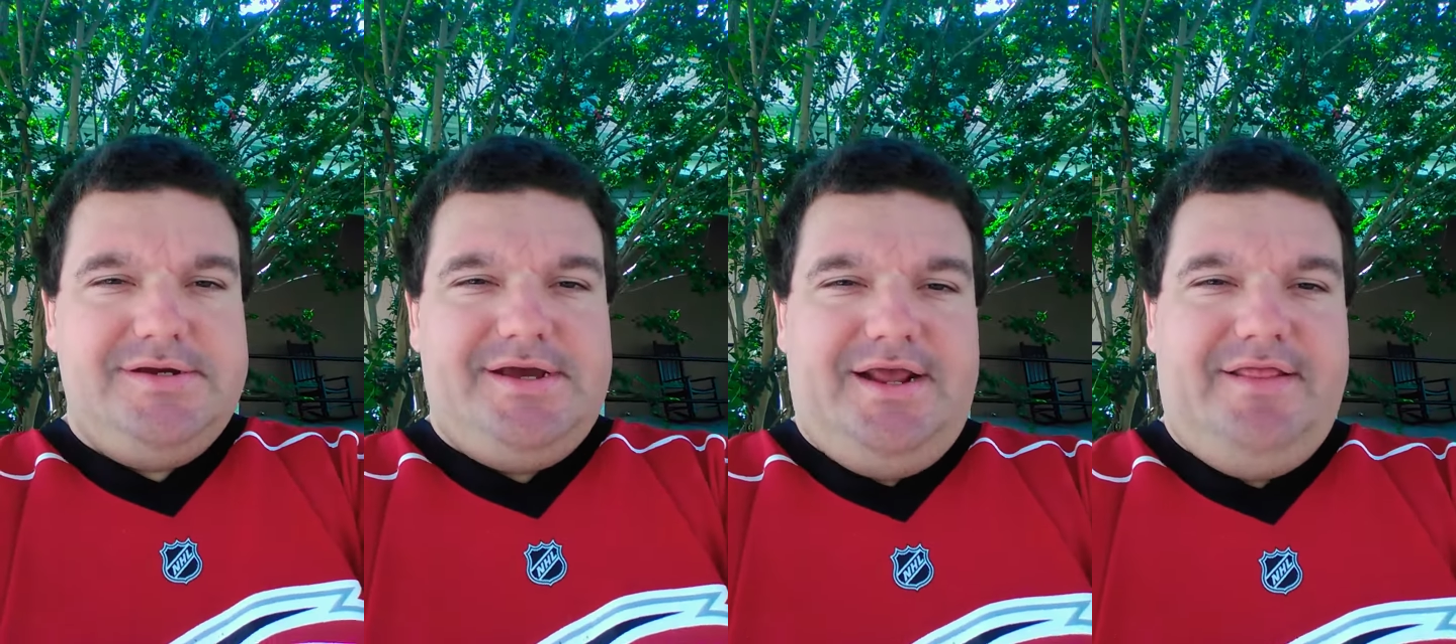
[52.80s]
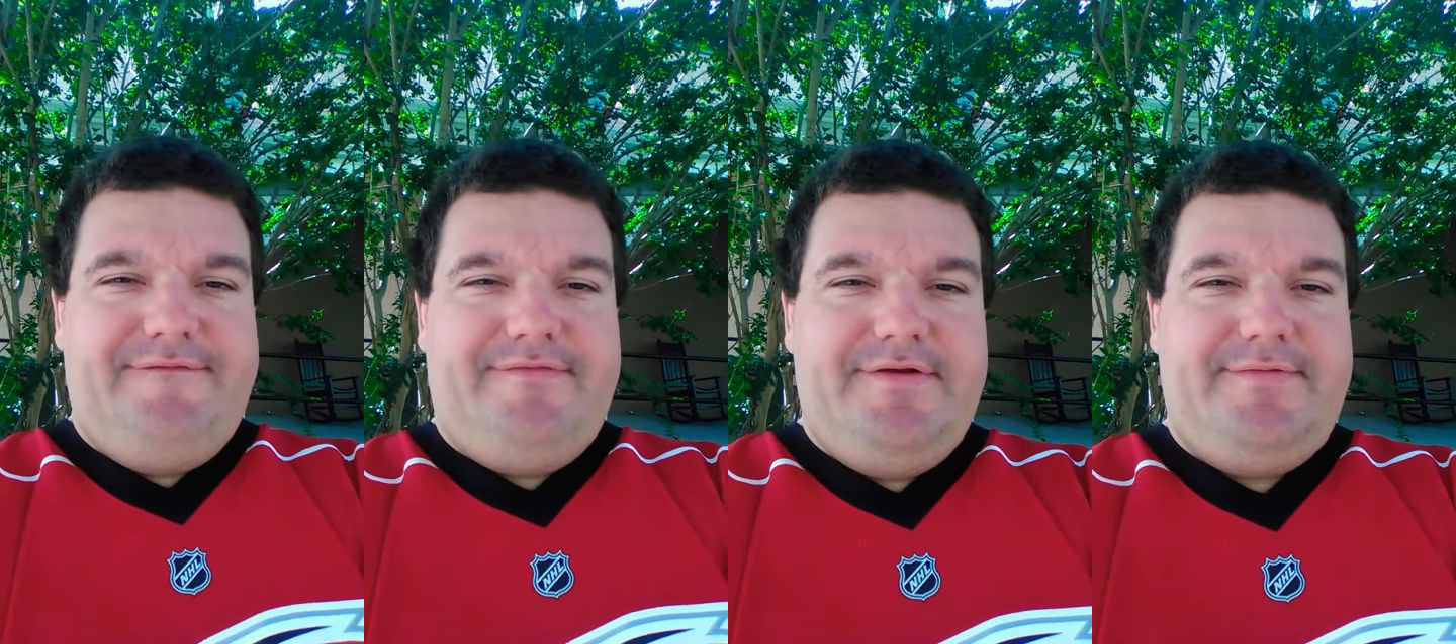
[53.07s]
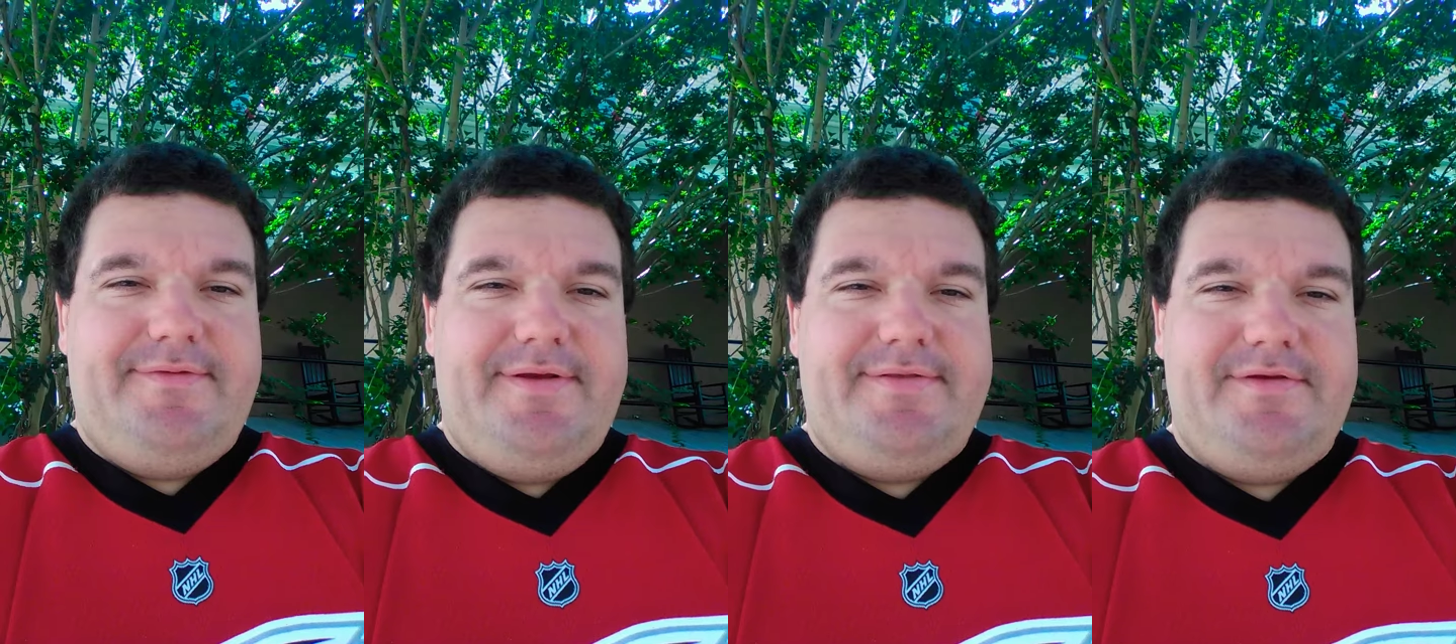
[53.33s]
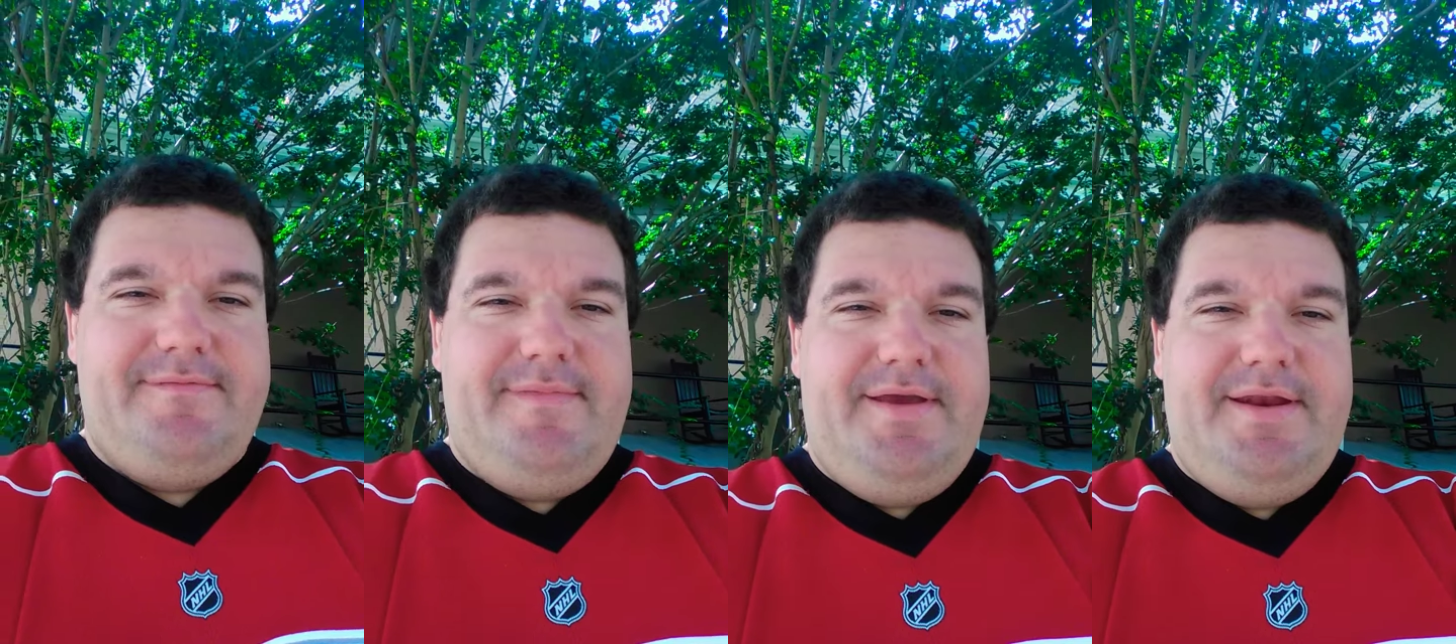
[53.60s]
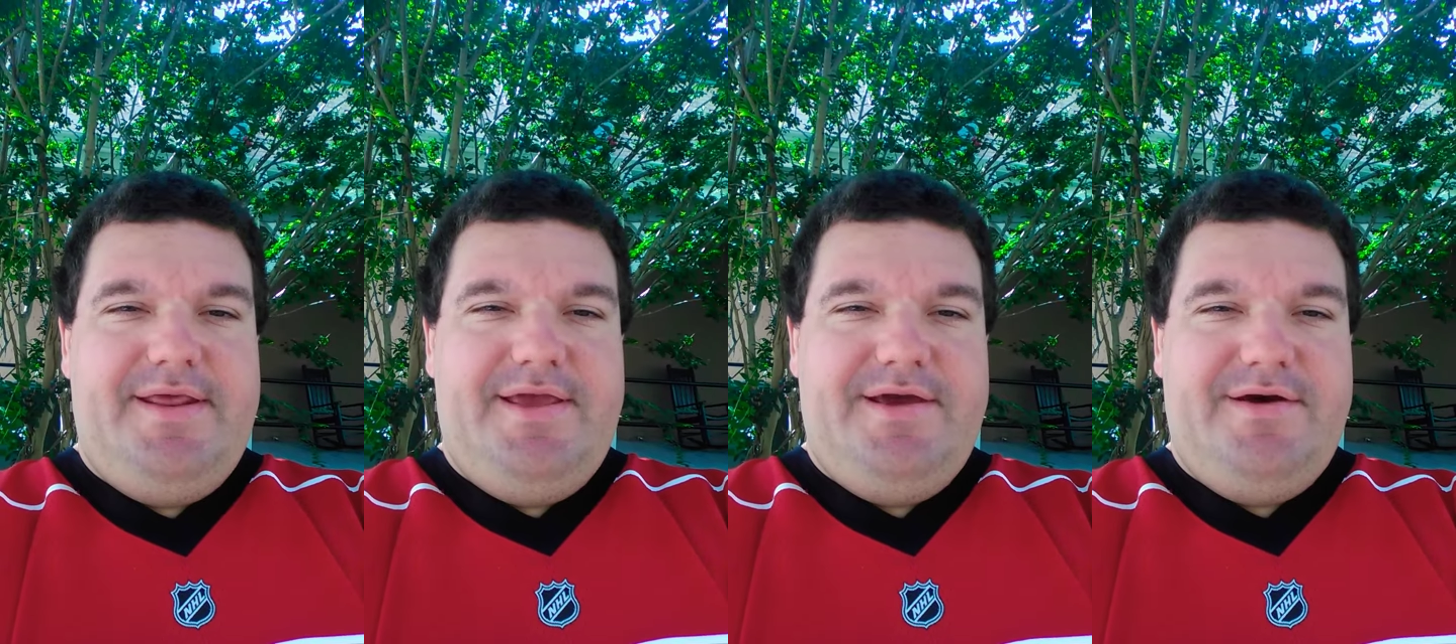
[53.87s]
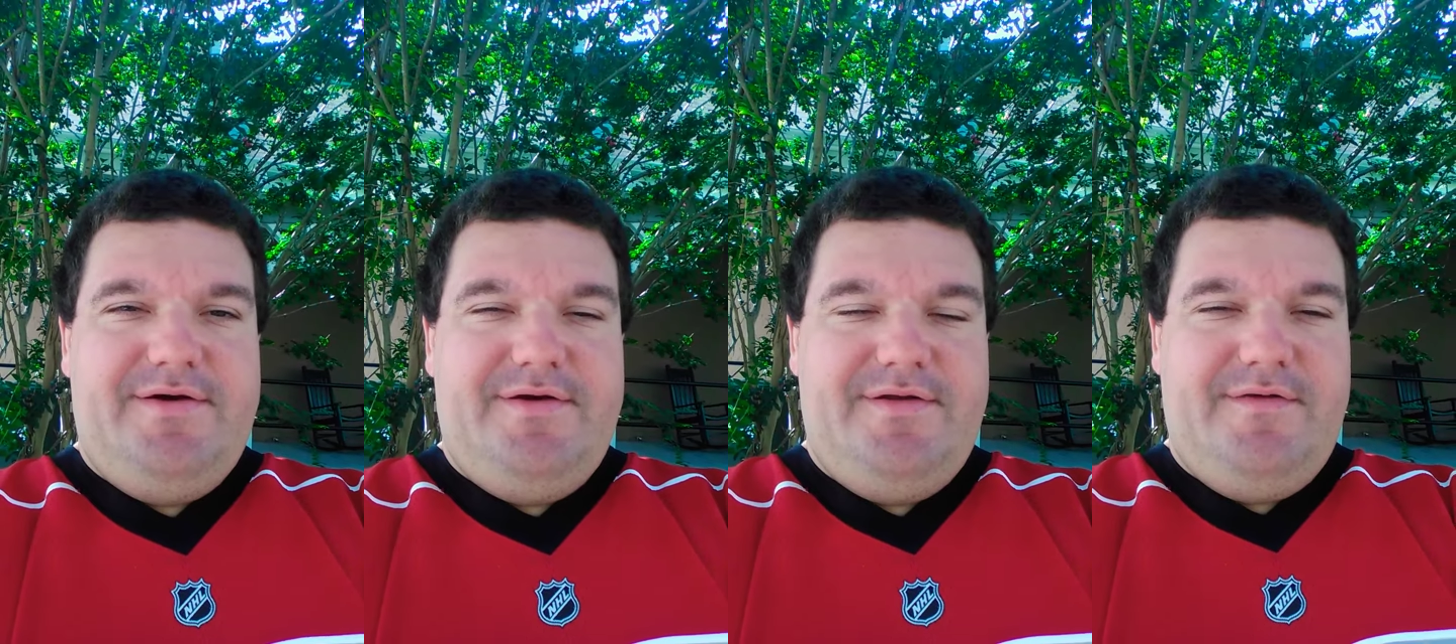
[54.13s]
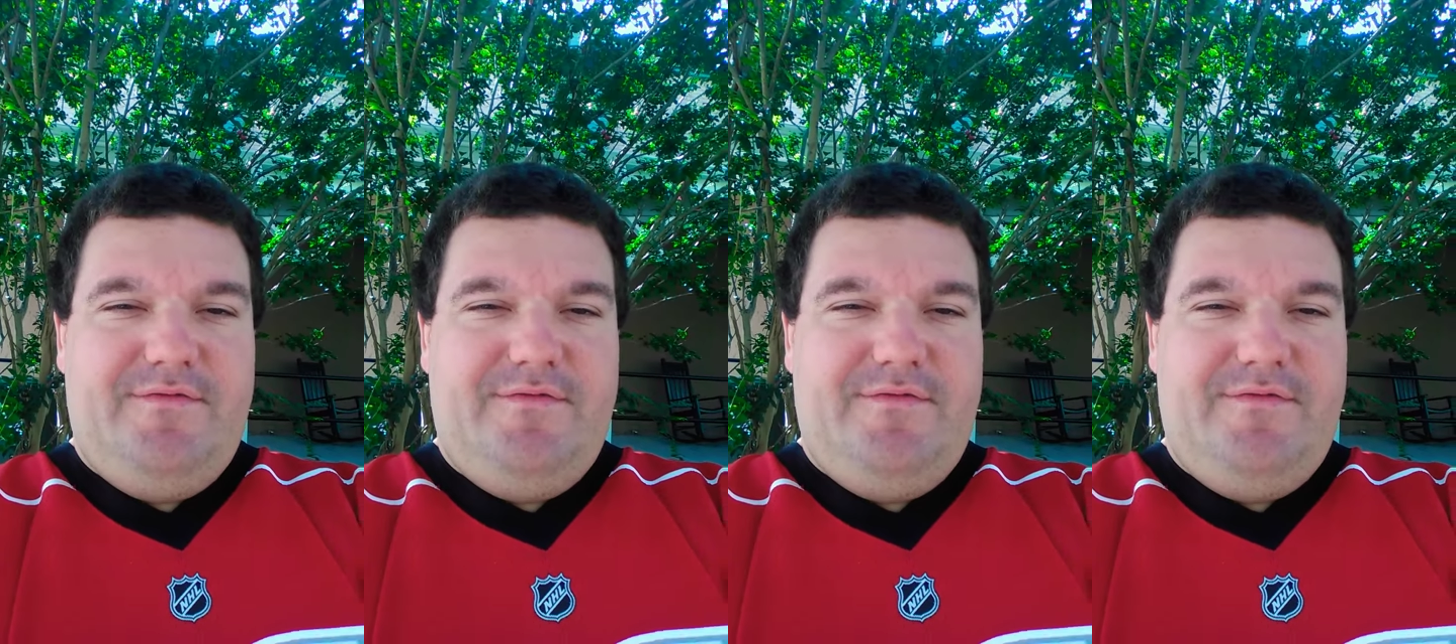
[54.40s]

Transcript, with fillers: In the first WrestleMania,